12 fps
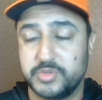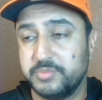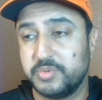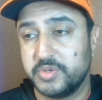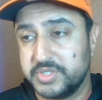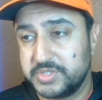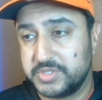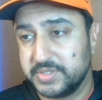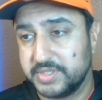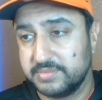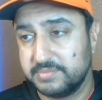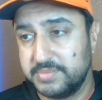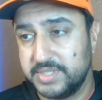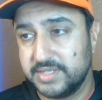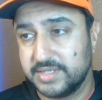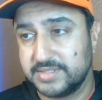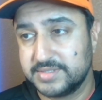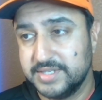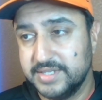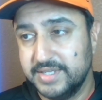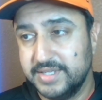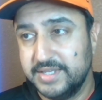3-point shooting because